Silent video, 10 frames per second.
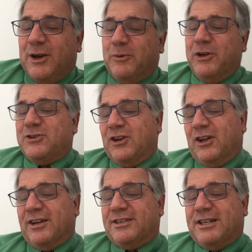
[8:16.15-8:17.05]
"We used a
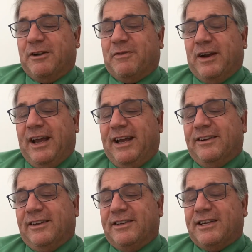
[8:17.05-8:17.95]
long stick for a
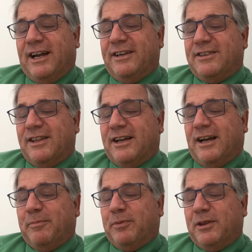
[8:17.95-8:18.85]
handle and tied it to the
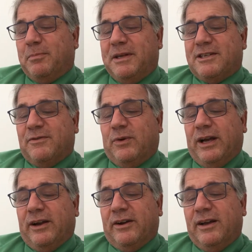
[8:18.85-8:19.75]
cup with a piece of
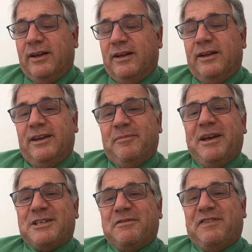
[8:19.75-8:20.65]
wire. It
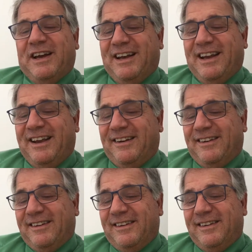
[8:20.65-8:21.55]
makes a fine
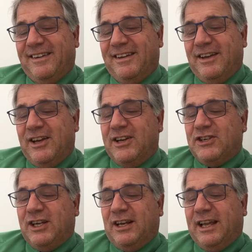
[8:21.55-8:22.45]
ladle."
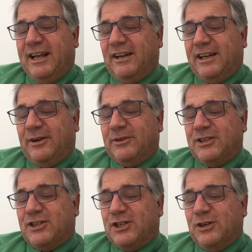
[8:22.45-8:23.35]
She ladled out the
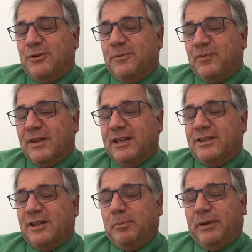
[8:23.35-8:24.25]
stew
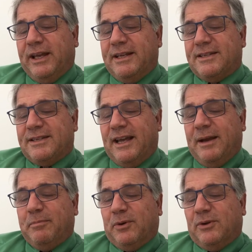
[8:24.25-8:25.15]
into the plates
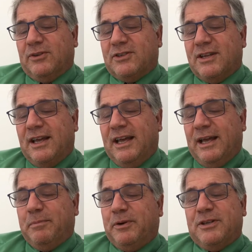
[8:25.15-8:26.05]
and bowls
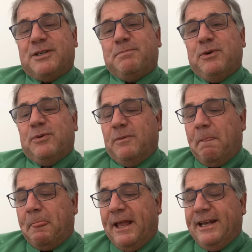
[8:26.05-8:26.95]
and put a
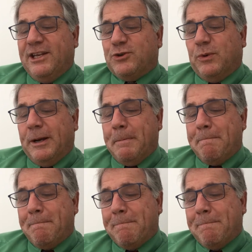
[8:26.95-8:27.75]
spoon in each one.